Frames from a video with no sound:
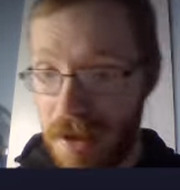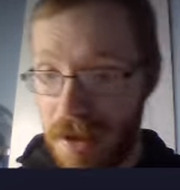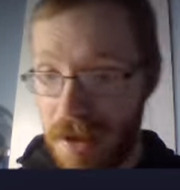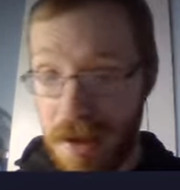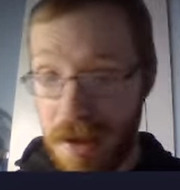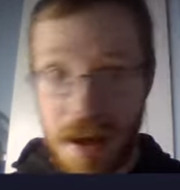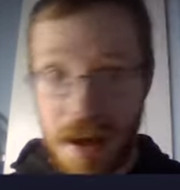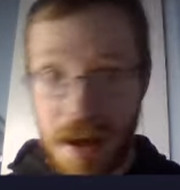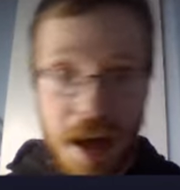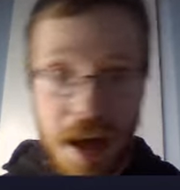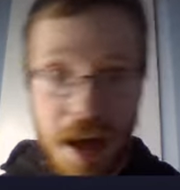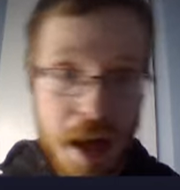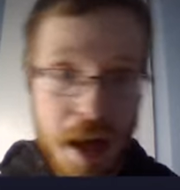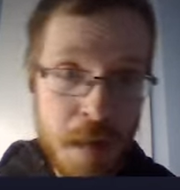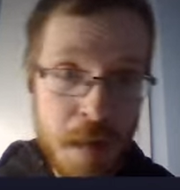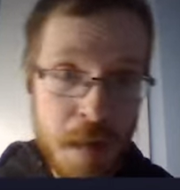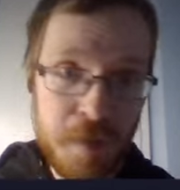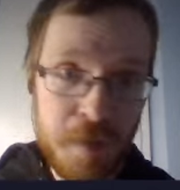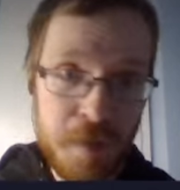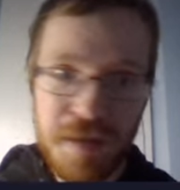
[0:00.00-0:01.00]
uh, more
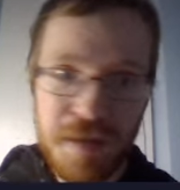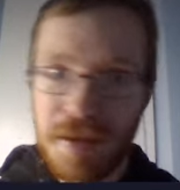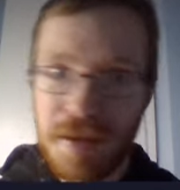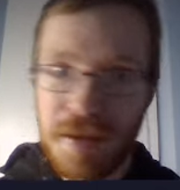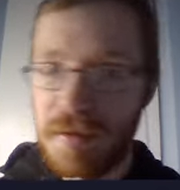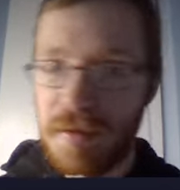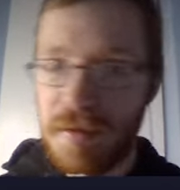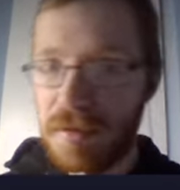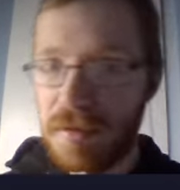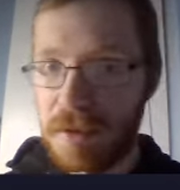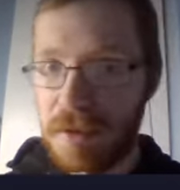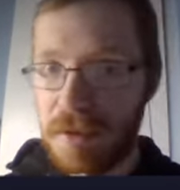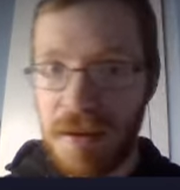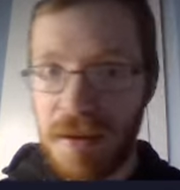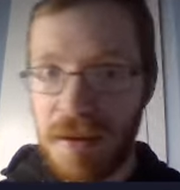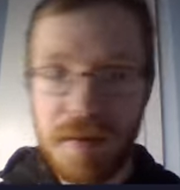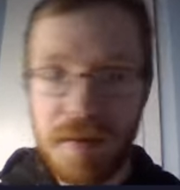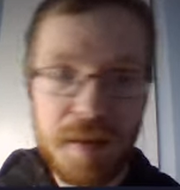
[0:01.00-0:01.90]
videos when the season